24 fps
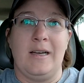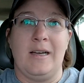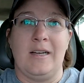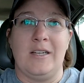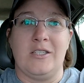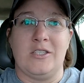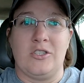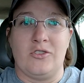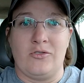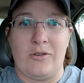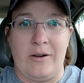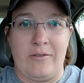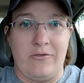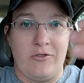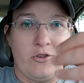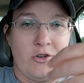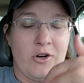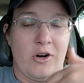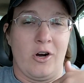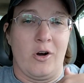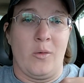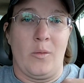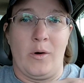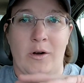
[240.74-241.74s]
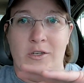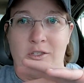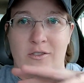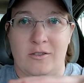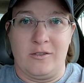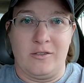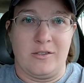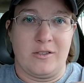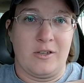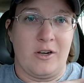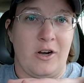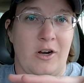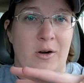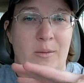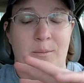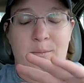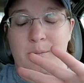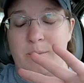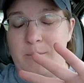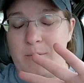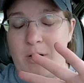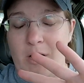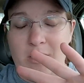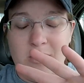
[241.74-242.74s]
It's a drive-through car wash. There's the
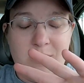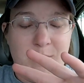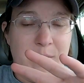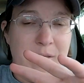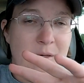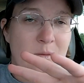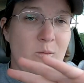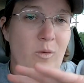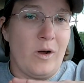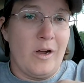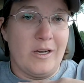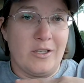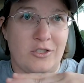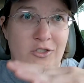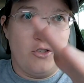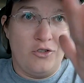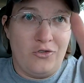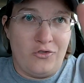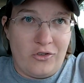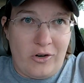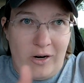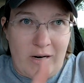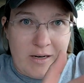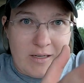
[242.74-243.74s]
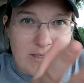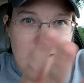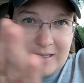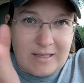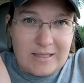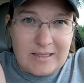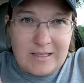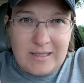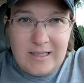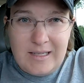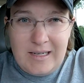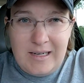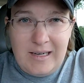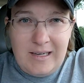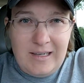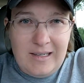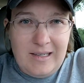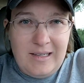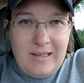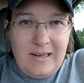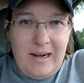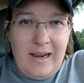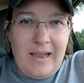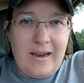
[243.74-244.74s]
cars being washed. You walk into this
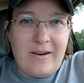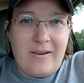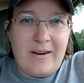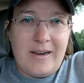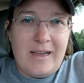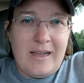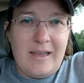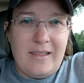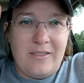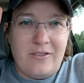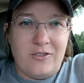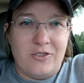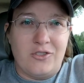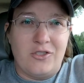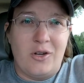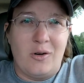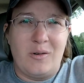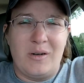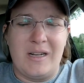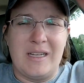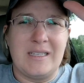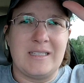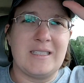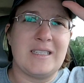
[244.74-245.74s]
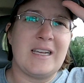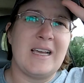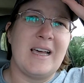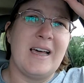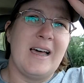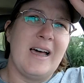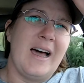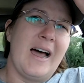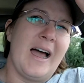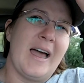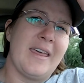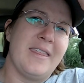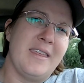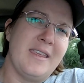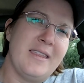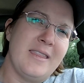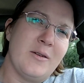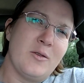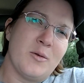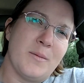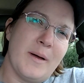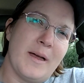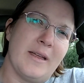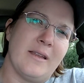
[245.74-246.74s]
little area and there's donuts. I think
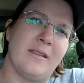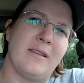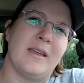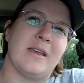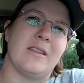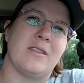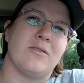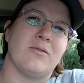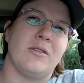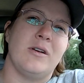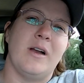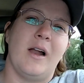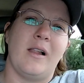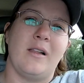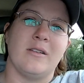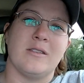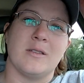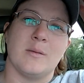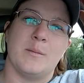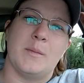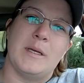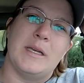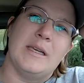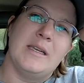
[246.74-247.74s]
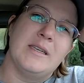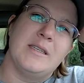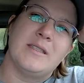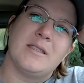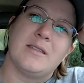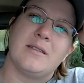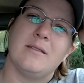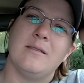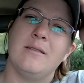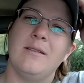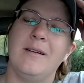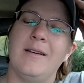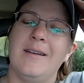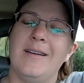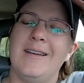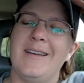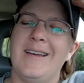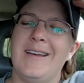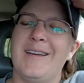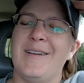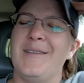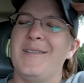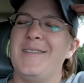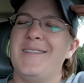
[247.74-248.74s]
they were about like $3 a piece.
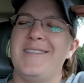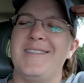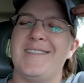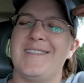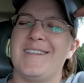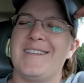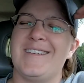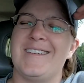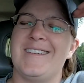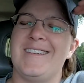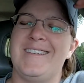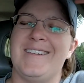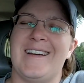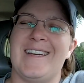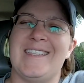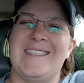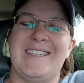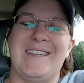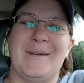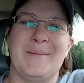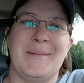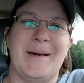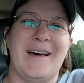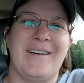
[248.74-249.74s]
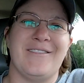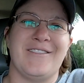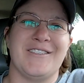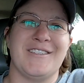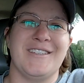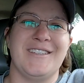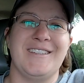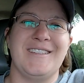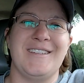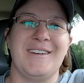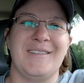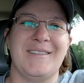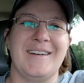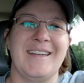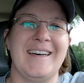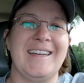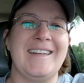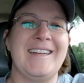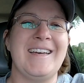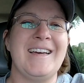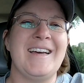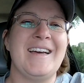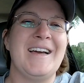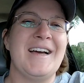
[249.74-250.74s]
Crazy amount for a
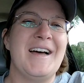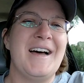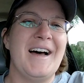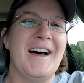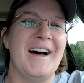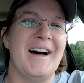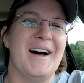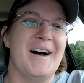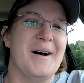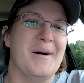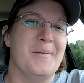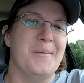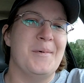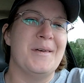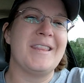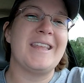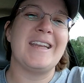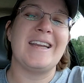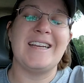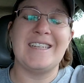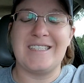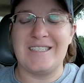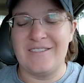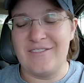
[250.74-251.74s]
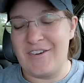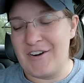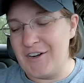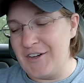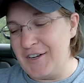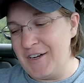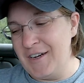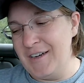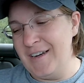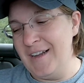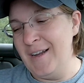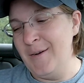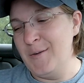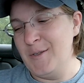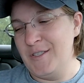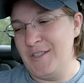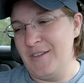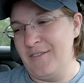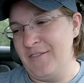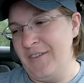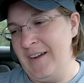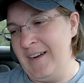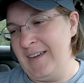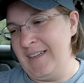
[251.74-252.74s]
donut. But they tasted very good. It was
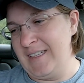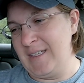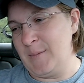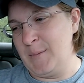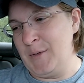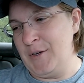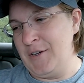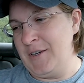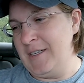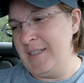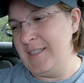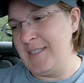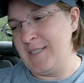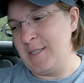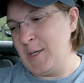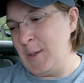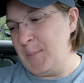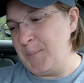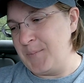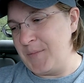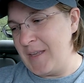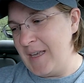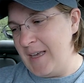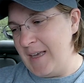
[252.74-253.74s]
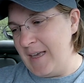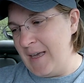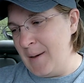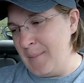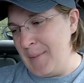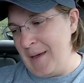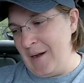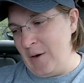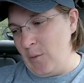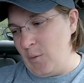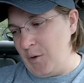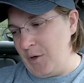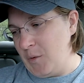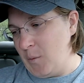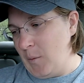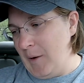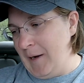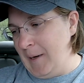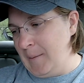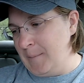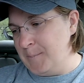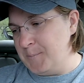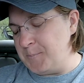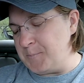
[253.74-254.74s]
a fun experience, so it made it
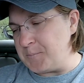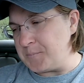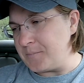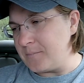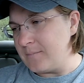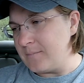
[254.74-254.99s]
worthwhile.